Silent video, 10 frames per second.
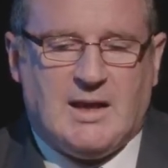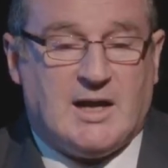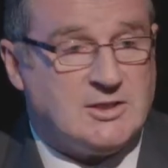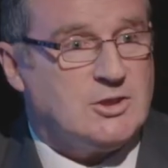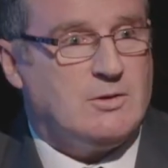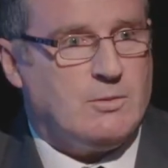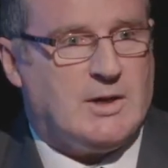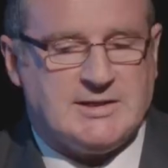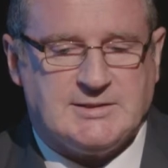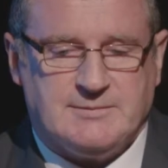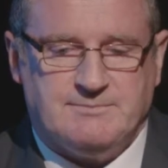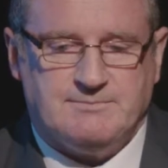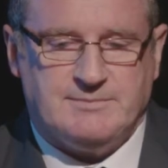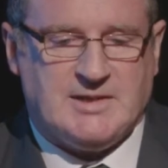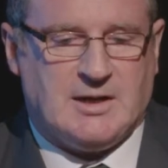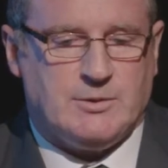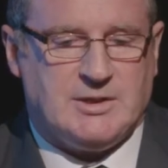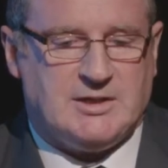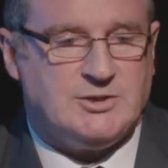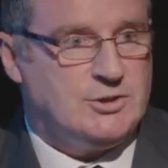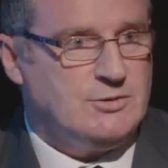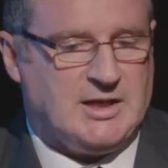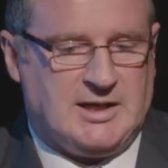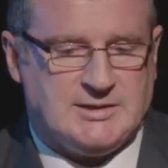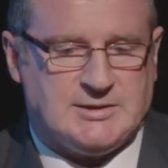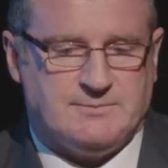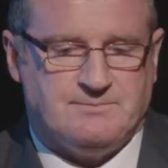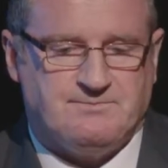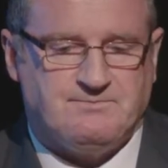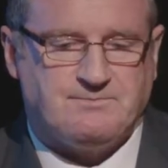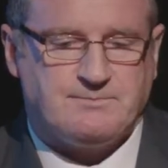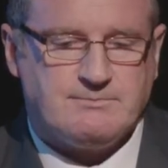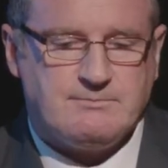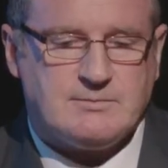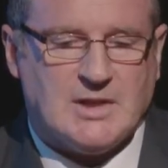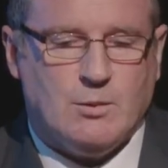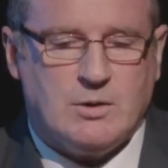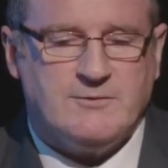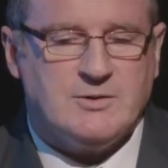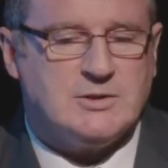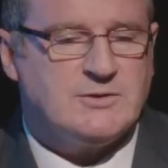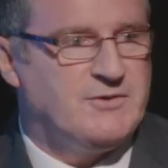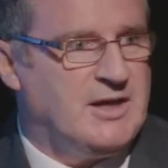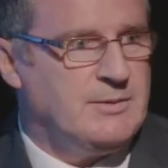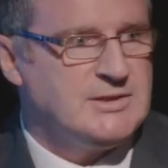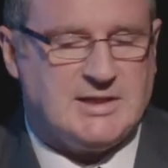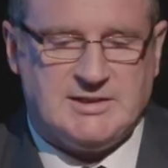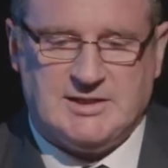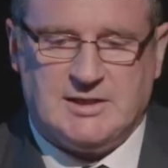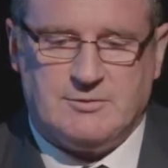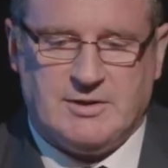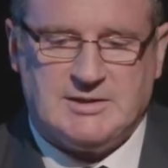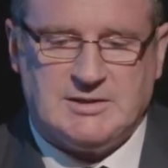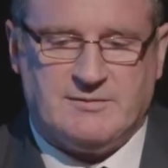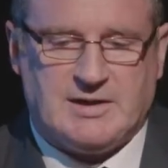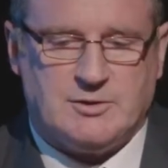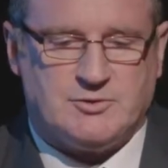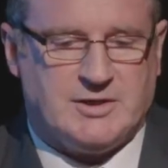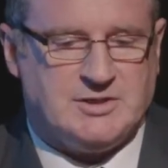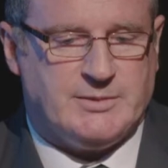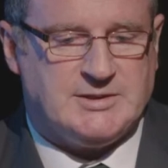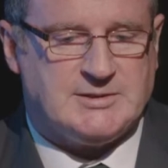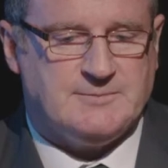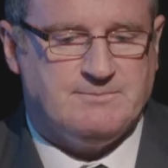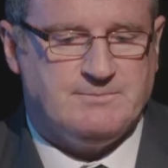And so it was that within 2 days, one of the most famous and decorated of Irish regiments,